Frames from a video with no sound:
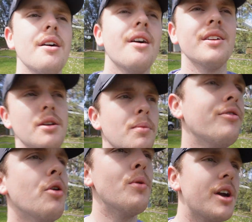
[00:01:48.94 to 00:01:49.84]
All right, so
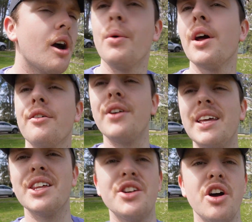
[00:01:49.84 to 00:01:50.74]
before we go, we're gonna feed
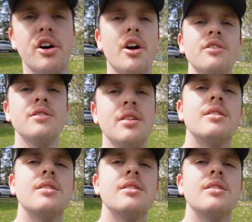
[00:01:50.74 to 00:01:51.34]
the doggos.